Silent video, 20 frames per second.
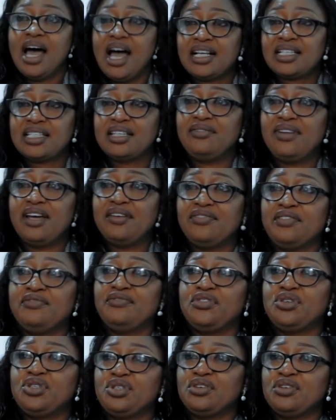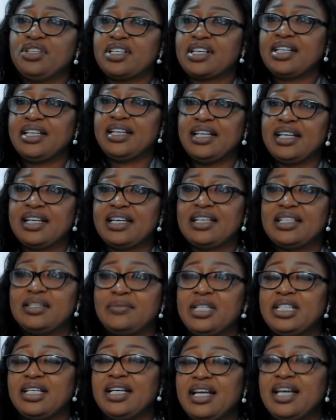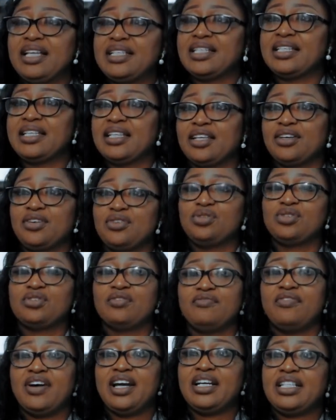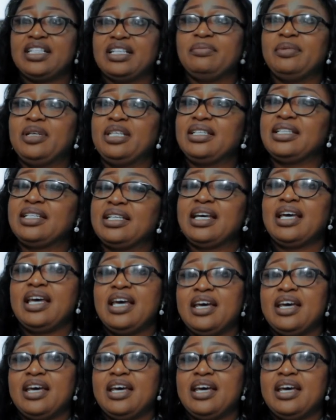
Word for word: Activlife Infusions Clinic specializes in the use of vitamins,